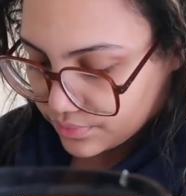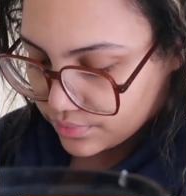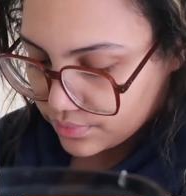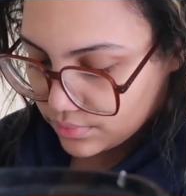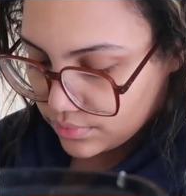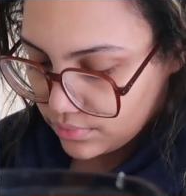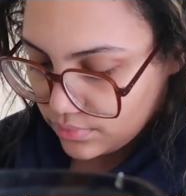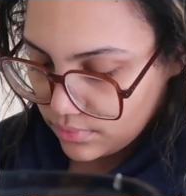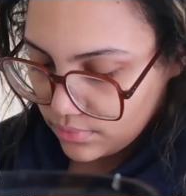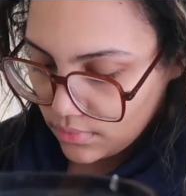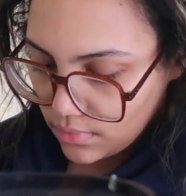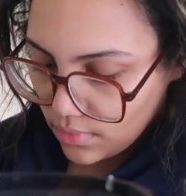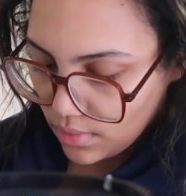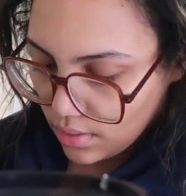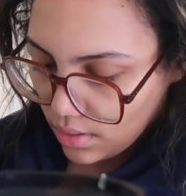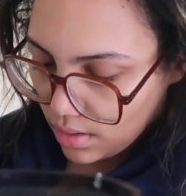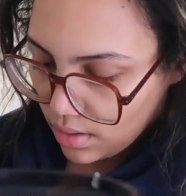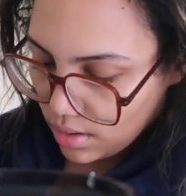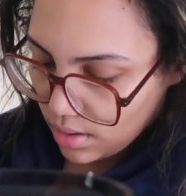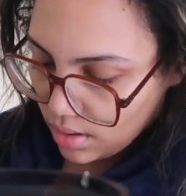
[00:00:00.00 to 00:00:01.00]

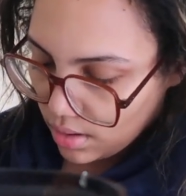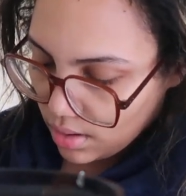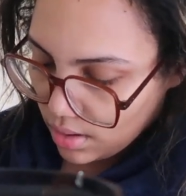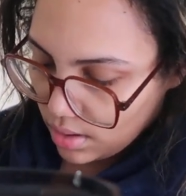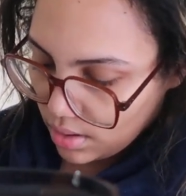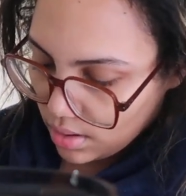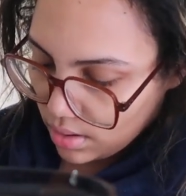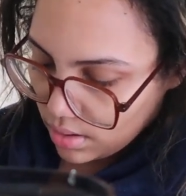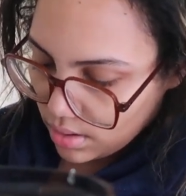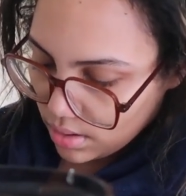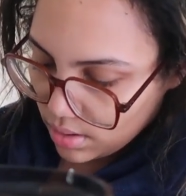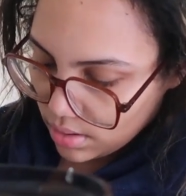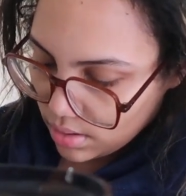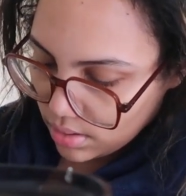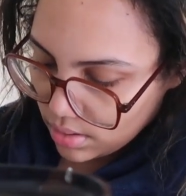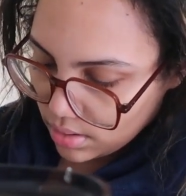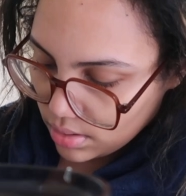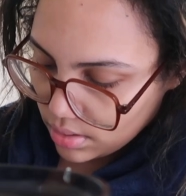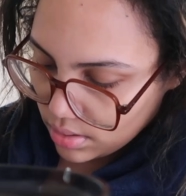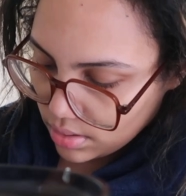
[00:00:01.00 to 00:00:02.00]

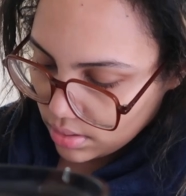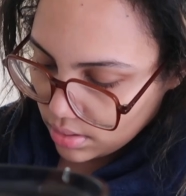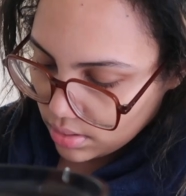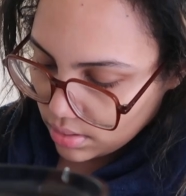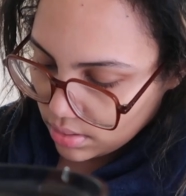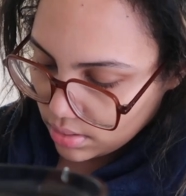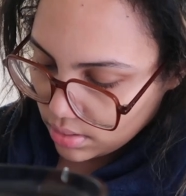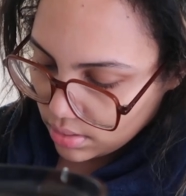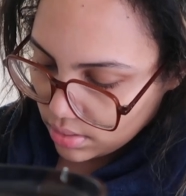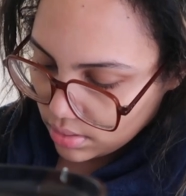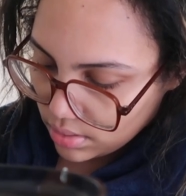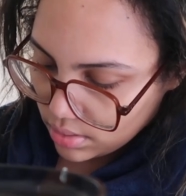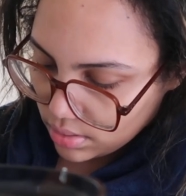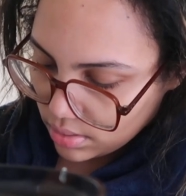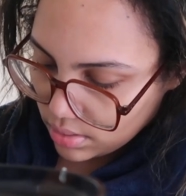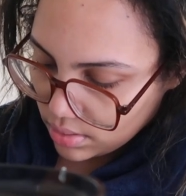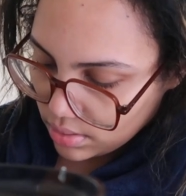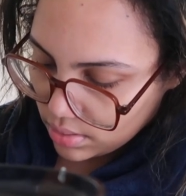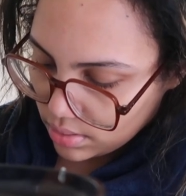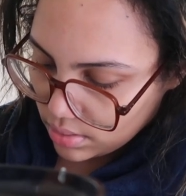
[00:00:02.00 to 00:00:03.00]

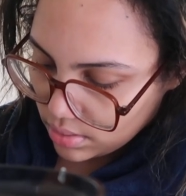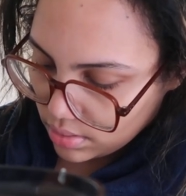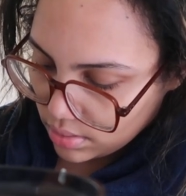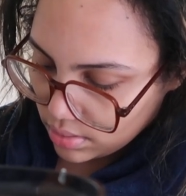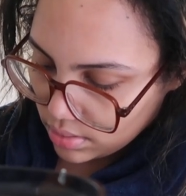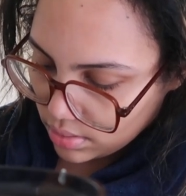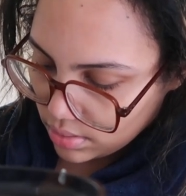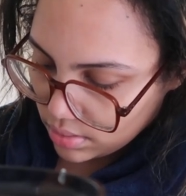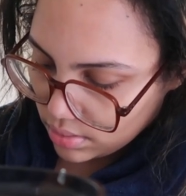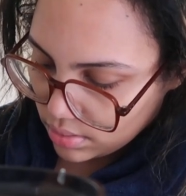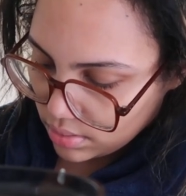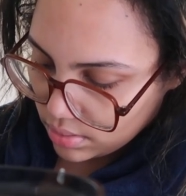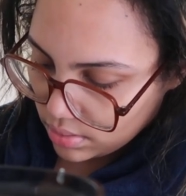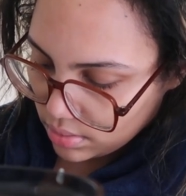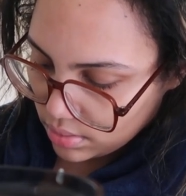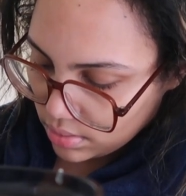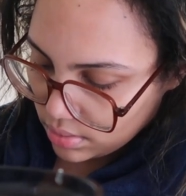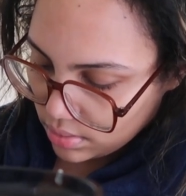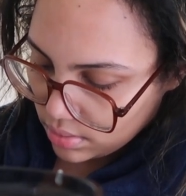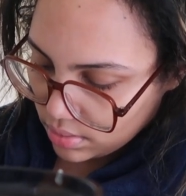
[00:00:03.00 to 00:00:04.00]

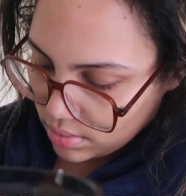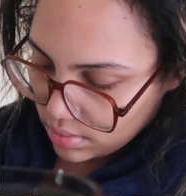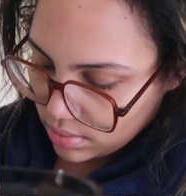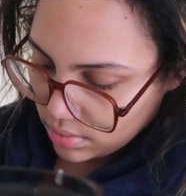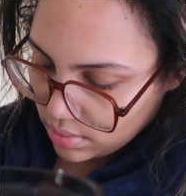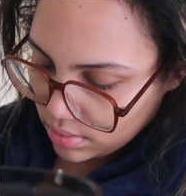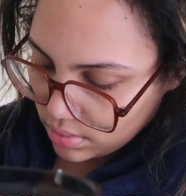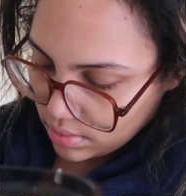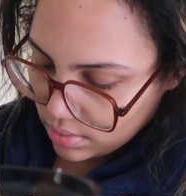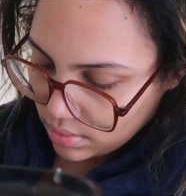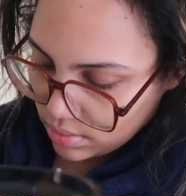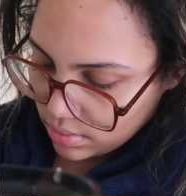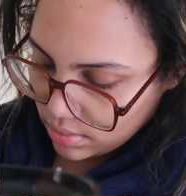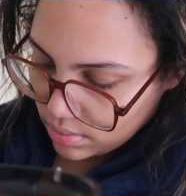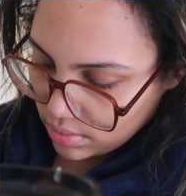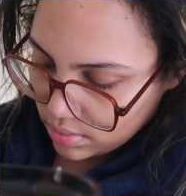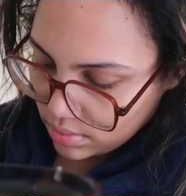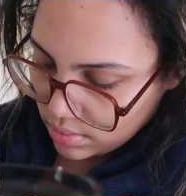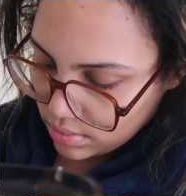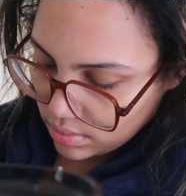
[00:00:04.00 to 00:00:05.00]

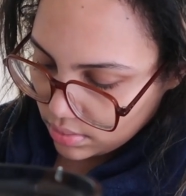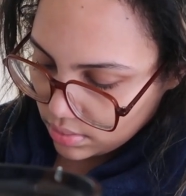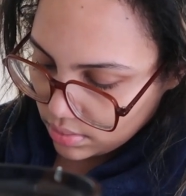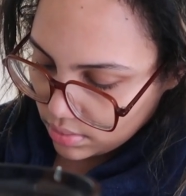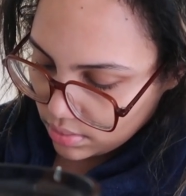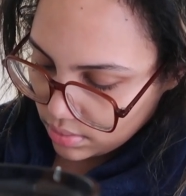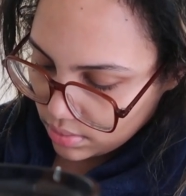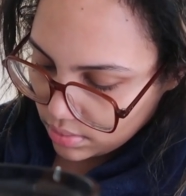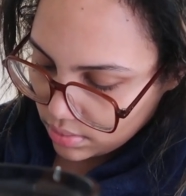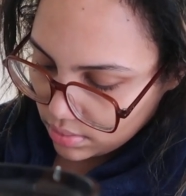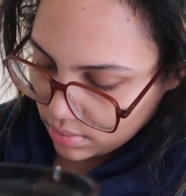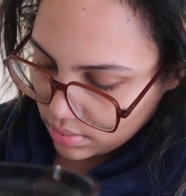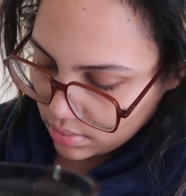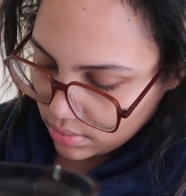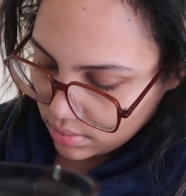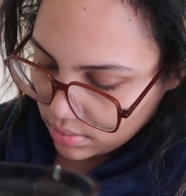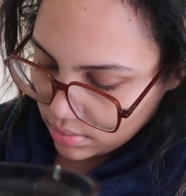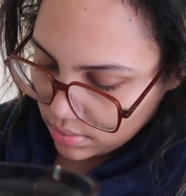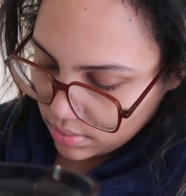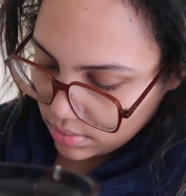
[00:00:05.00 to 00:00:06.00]

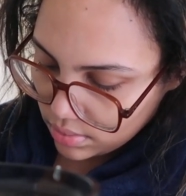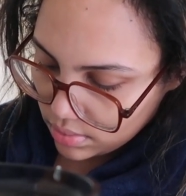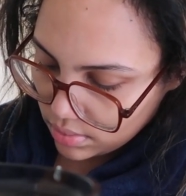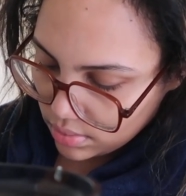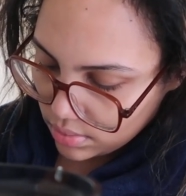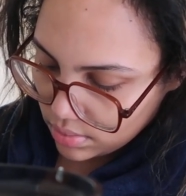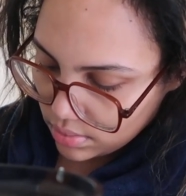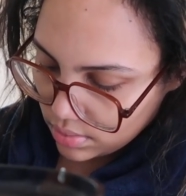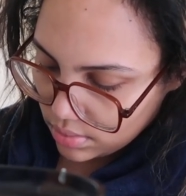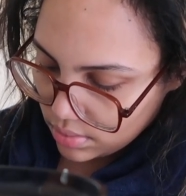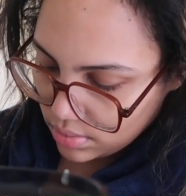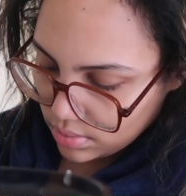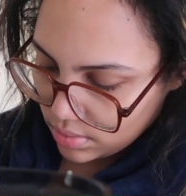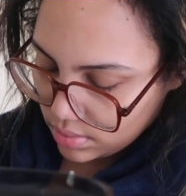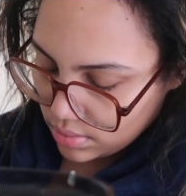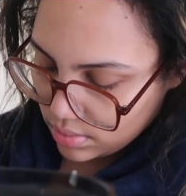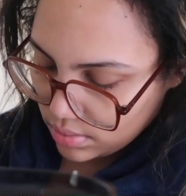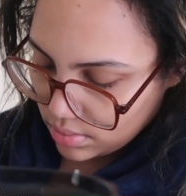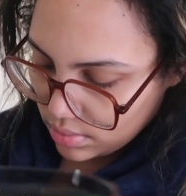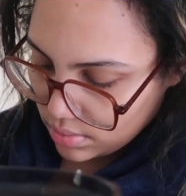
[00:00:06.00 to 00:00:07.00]

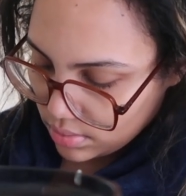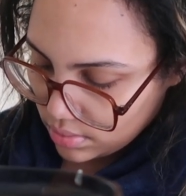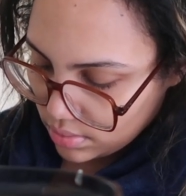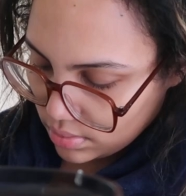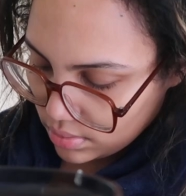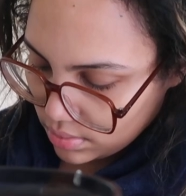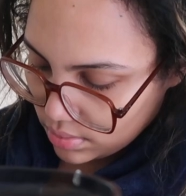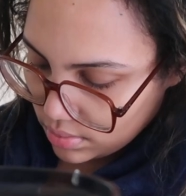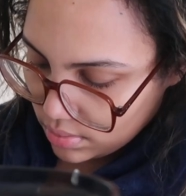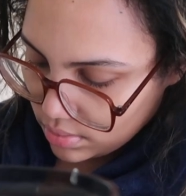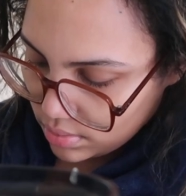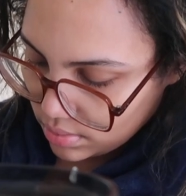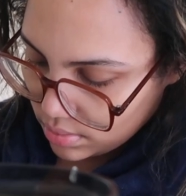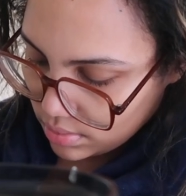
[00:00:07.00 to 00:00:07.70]
(silence)